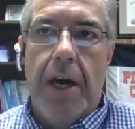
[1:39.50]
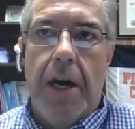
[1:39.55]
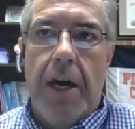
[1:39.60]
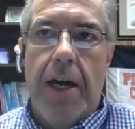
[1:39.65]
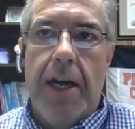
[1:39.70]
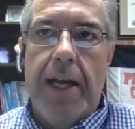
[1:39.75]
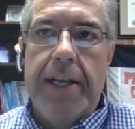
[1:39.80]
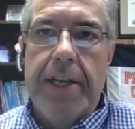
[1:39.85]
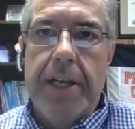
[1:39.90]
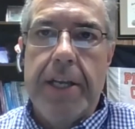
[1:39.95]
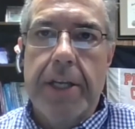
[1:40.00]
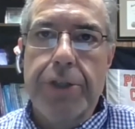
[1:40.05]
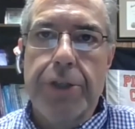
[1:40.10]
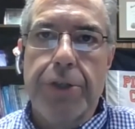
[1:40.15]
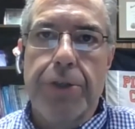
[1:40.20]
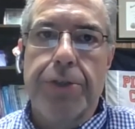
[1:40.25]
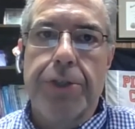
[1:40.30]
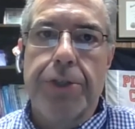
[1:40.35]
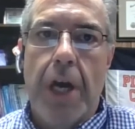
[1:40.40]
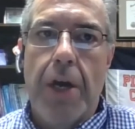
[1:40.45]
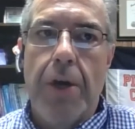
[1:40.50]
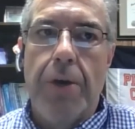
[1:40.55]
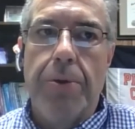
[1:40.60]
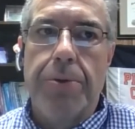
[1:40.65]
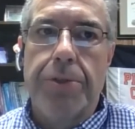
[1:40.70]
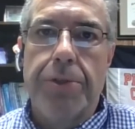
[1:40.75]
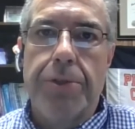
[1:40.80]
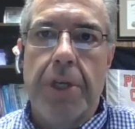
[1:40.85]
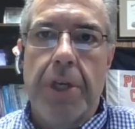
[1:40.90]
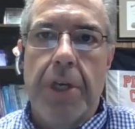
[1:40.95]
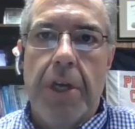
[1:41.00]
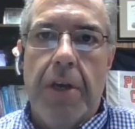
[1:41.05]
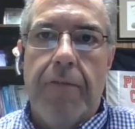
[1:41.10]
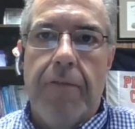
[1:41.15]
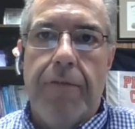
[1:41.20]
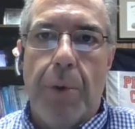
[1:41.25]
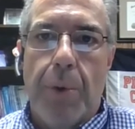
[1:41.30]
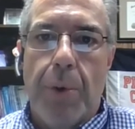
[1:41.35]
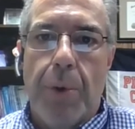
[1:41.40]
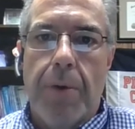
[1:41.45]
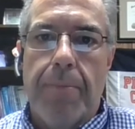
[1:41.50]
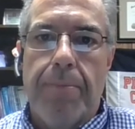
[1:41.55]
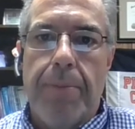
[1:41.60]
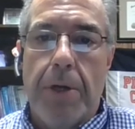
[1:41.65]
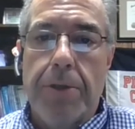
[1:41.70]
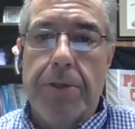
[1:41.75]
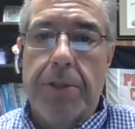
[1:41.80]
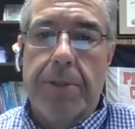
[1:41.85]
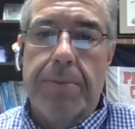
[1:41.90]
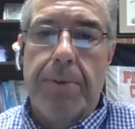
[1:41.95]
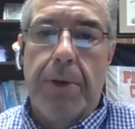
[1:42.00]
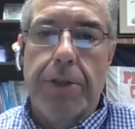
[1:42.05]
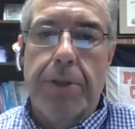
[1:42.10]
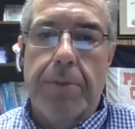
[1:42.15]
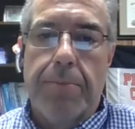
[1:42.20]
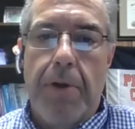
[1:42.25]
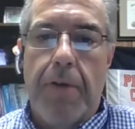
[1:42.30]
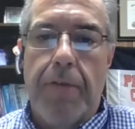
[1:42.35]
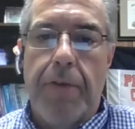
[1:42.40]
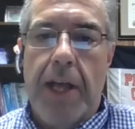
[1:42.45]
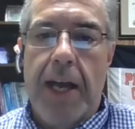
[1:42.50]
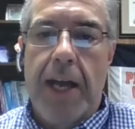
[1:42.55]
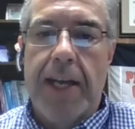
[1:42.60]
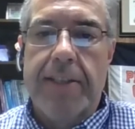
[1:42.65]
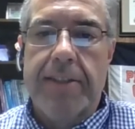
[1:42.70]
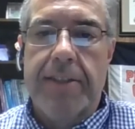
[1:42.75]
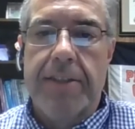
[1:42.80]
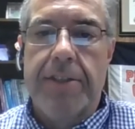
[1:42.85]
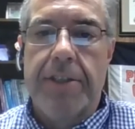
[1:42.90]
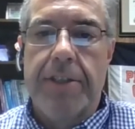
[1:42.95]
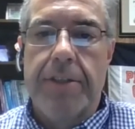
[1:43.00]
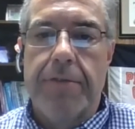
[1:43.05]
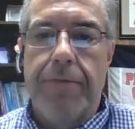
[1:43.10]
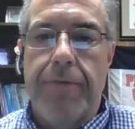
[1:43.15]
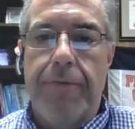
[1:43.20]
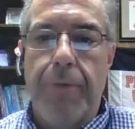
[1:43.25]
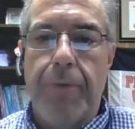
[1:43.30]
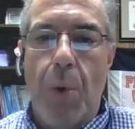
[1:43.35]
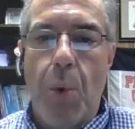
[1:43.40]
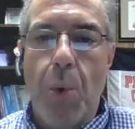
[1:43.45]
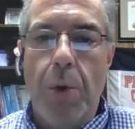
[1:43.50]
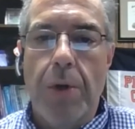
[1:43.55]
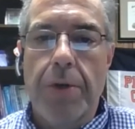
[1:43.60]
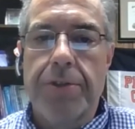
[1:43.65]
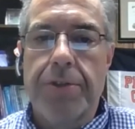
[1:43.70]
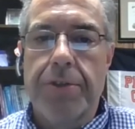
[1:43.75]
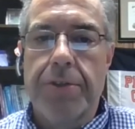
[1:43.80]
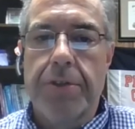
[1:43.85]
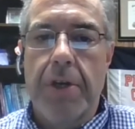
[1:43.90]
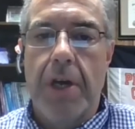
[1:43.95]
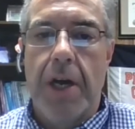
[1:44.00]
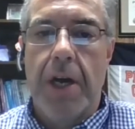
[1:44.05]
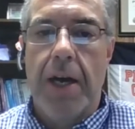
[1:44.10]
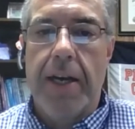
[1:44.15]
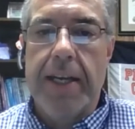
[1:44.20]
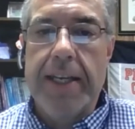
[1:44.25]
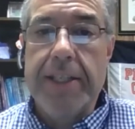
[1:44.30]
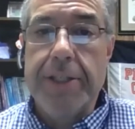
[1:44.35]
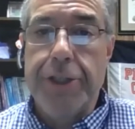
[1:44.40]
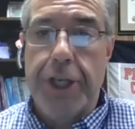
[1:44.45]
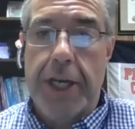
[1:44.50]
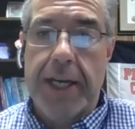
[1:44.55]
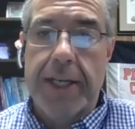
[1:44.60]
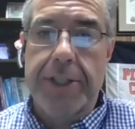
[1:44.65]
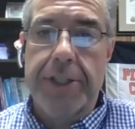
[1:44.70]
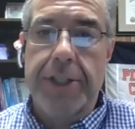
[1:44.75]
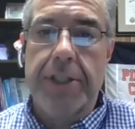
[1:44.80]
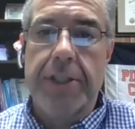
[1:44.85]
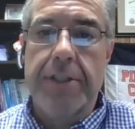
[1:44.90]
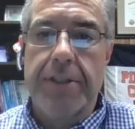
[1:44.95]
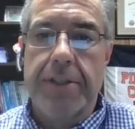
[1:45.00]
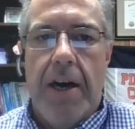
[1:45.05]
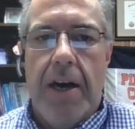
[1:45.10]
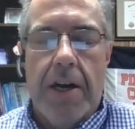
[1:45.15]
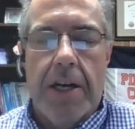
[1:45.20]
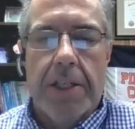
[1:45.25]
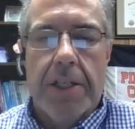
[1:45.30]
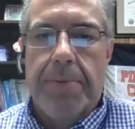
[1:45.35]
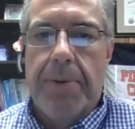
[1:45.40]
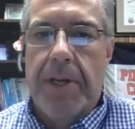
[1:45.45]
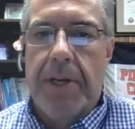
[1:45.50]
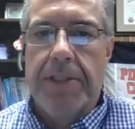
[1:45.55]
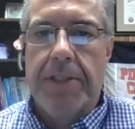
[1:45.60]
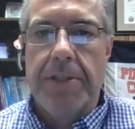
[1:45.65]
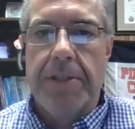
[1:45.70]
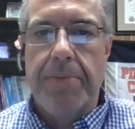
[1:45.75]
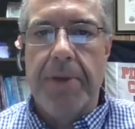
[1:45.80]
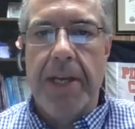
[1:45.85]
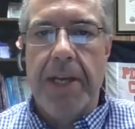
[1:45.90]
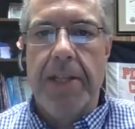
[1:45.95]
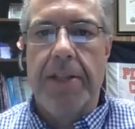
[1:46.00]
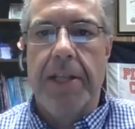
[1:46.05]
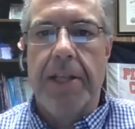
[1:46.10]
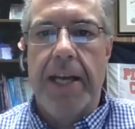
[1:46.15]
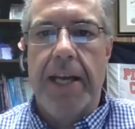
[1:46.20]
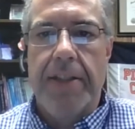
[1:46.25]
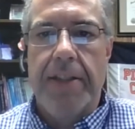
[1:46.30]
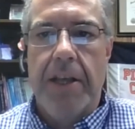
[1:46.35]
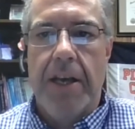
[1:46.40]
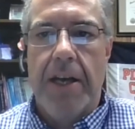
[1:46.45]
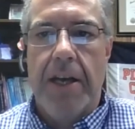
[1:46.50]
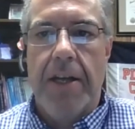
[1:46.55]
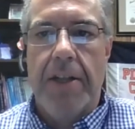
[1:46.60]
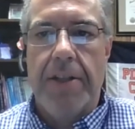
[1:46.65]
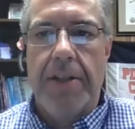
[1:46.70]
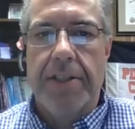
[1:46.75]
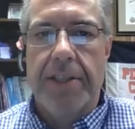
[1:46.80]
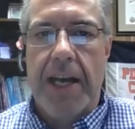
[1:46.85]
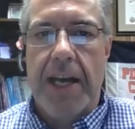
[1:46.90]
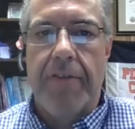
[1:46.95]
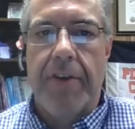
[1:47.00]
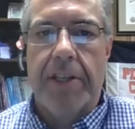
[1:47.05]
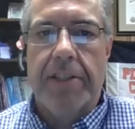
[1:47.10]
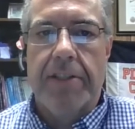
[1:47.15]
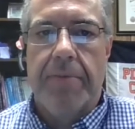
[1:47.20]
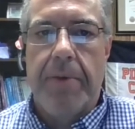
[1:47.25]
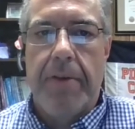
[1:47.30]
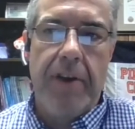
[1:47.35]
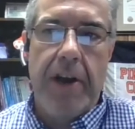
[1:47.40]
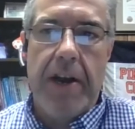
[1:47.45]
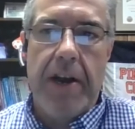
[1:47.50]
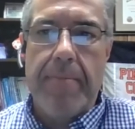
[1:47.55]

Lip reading: initial dose for post-exposure prophylaxis is 4 injections. Our experience has been that the side effects have been very